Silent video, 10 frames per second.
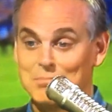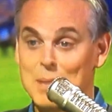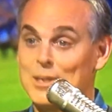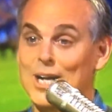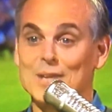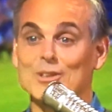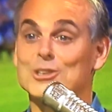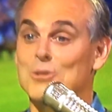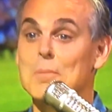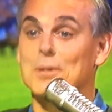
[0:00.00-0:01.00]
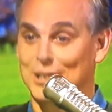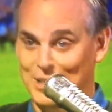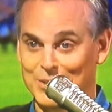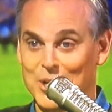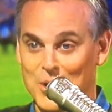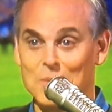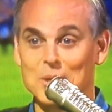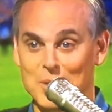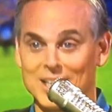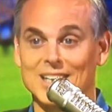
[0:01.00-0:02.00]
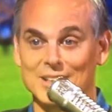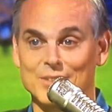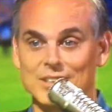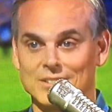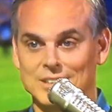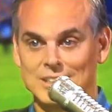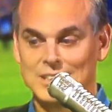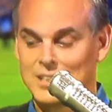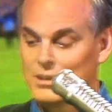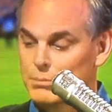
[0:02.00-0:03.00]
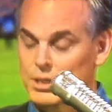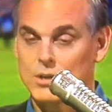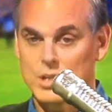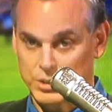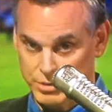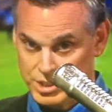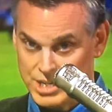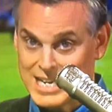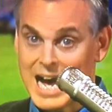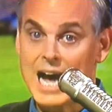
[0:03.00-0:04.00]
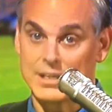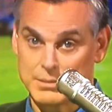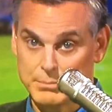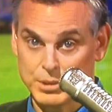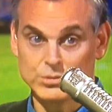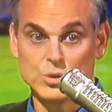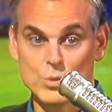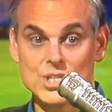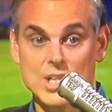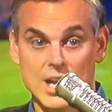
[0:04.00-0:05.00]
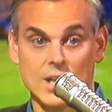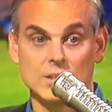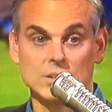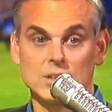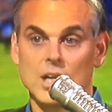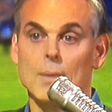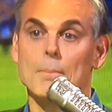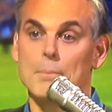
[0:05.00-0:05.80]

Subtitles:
Maybe not even Trump could live in the home he wanted to live in. but our country's not built to withstand a